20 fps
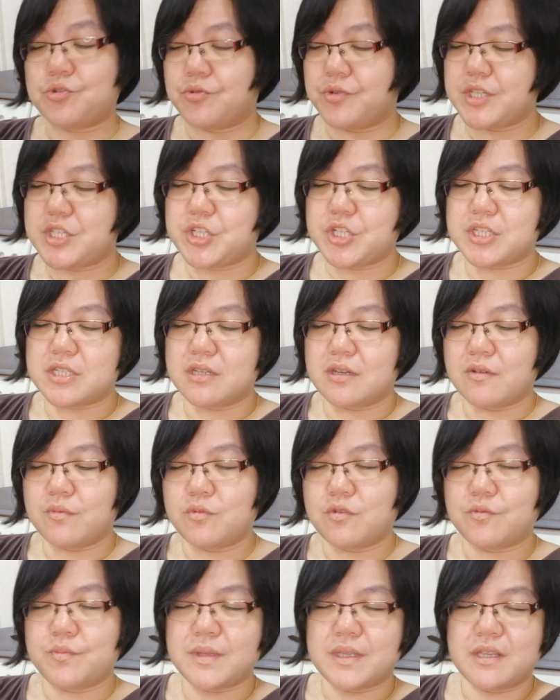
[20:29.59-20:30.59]
restriction
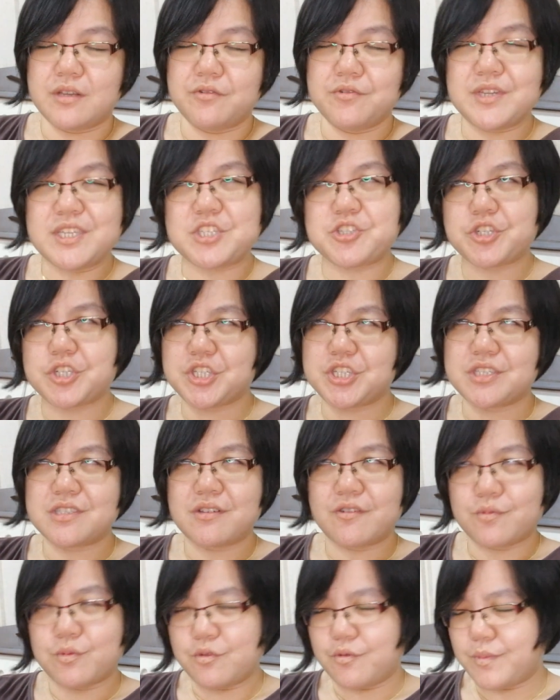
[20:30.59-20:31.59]

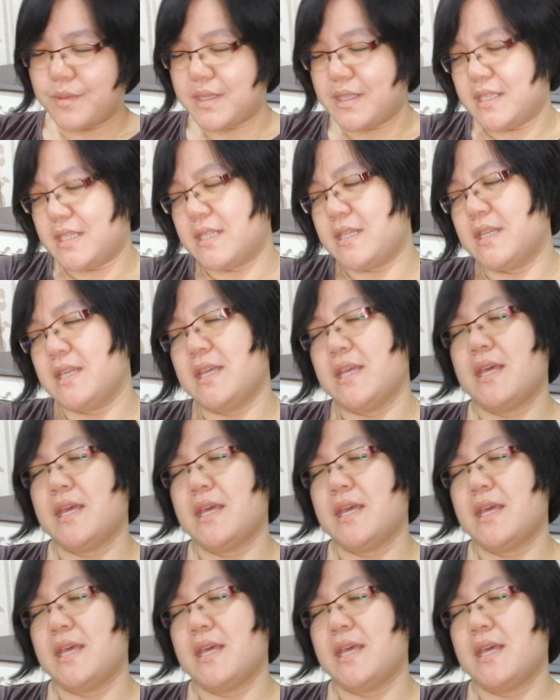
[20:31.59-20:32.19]
of movement.